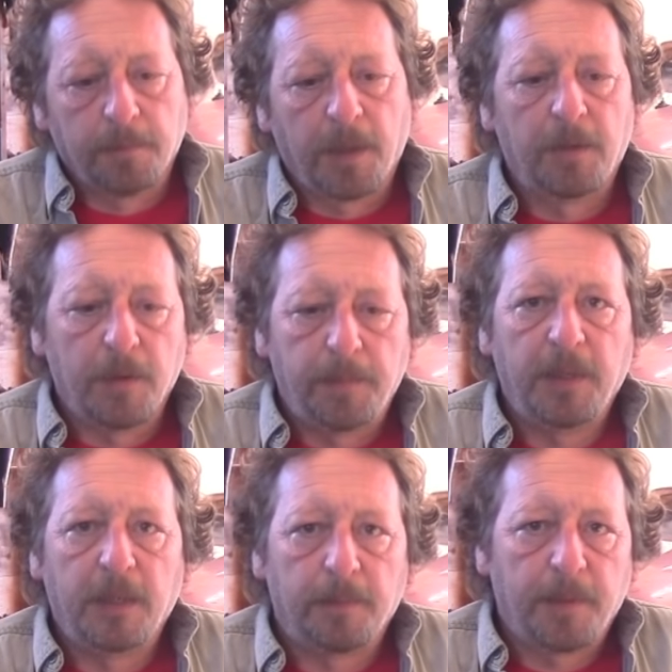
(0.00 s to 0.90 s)
by
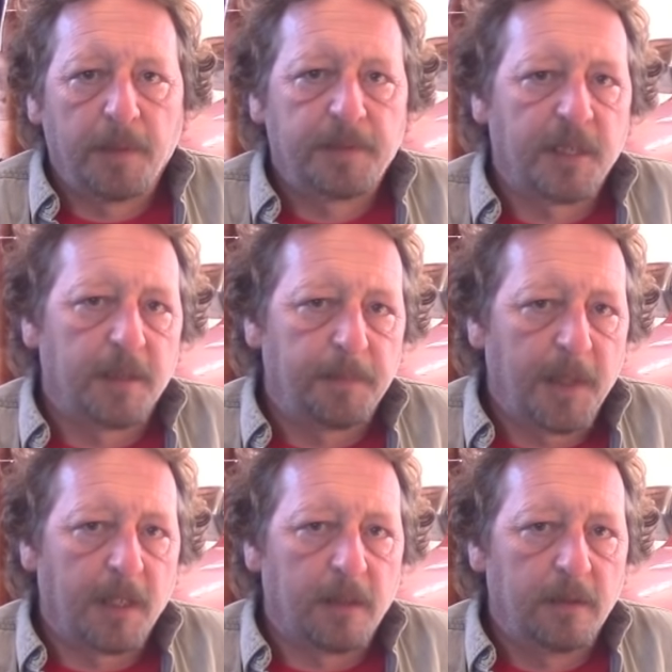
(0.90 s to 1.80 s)
repeated pumps on the
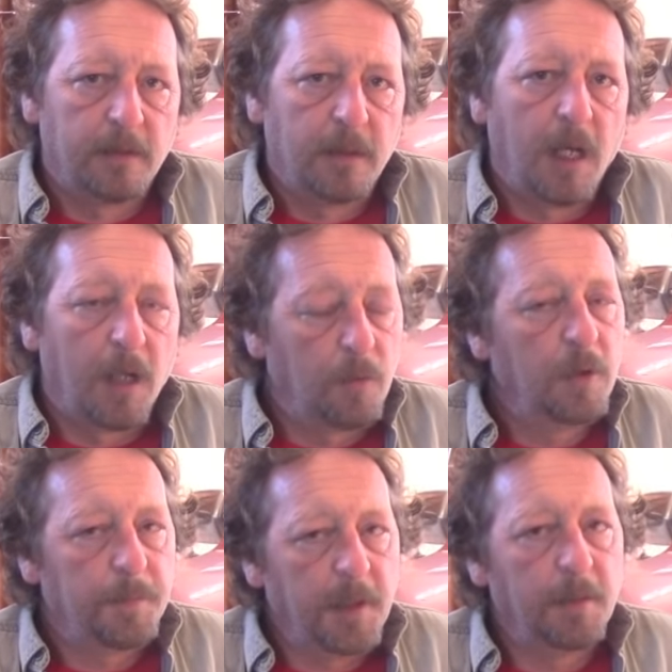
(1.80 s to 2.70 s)
pedal, I
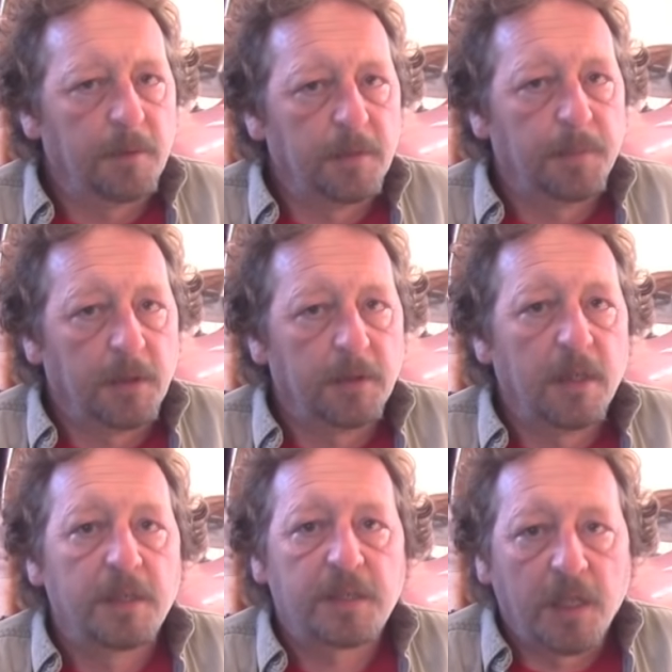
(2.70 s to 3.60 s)
would be able to
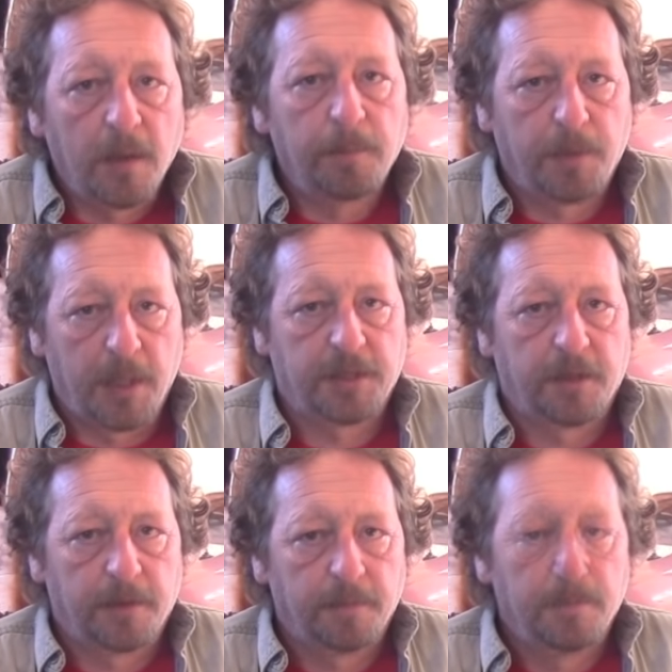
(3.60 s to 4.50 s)
build some
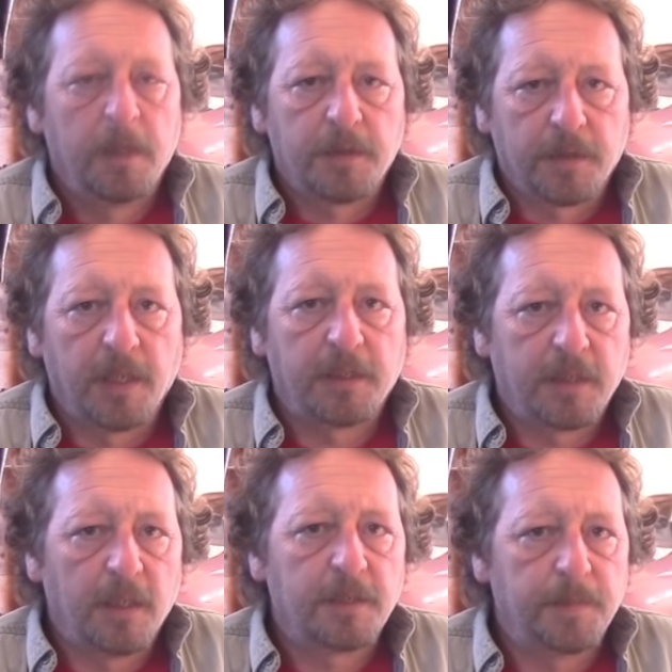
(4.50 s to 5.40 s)
pressure. So that
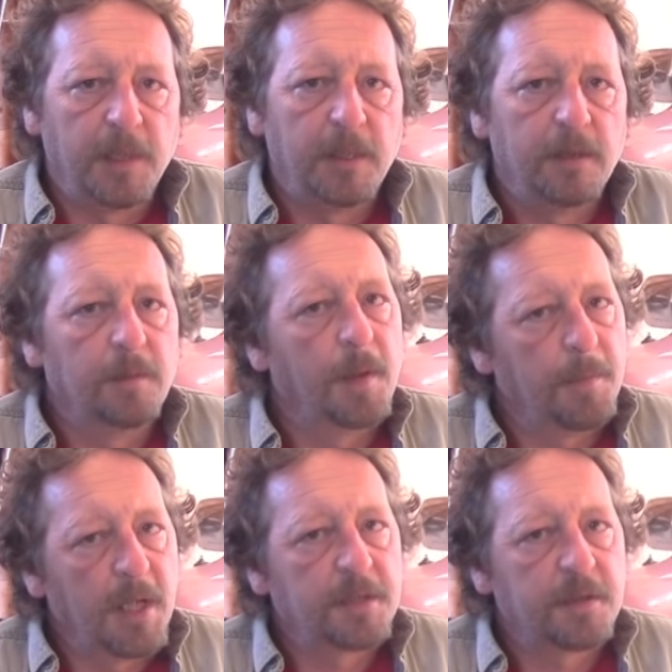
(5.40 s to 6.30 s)
tells me that my
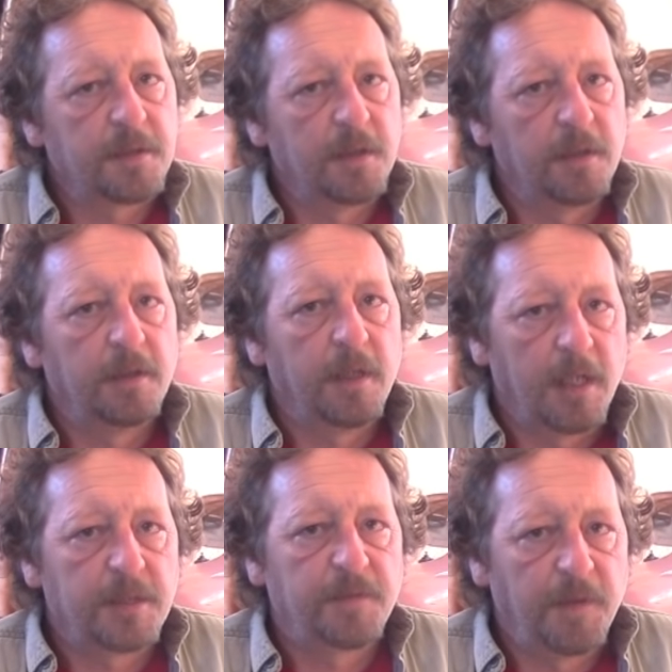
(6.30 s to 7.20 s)
master cylinder
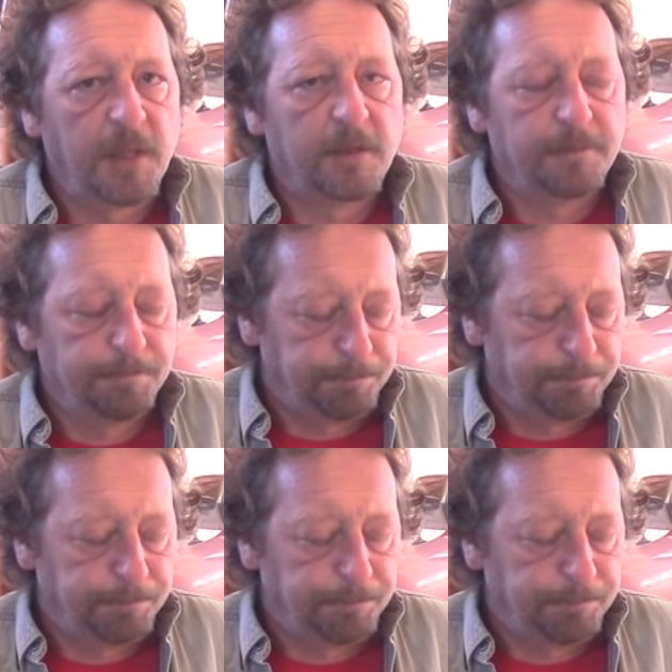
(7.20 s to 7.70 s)
has failed.